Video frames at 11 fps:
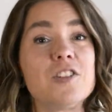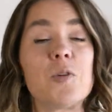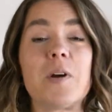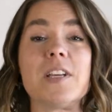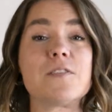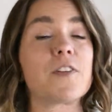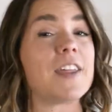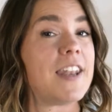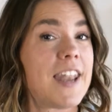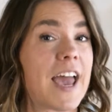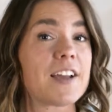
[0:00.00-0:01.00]
to join us for the
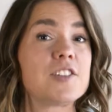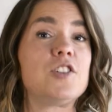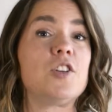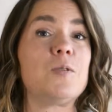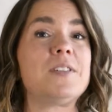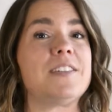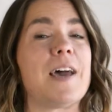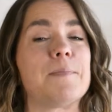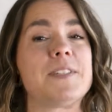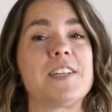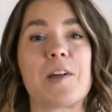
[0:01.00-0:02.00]
next two
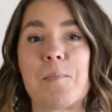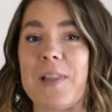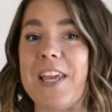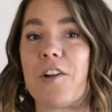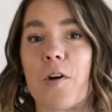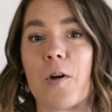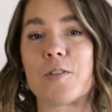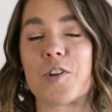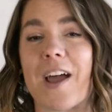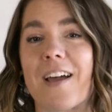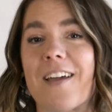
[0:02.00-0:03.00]
steps to complete Growth
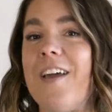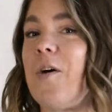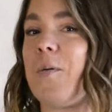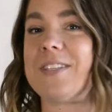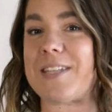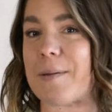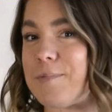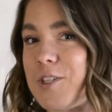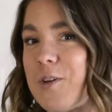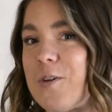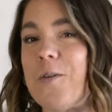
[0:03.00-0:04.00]
Track with step
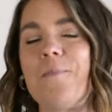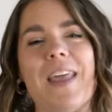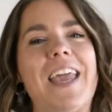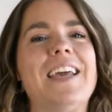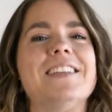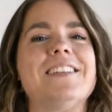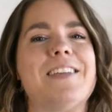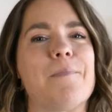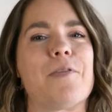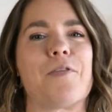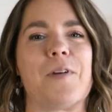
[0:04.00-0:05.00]
two and
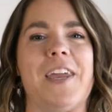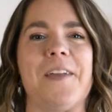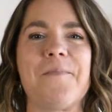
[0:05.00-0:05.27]
step three.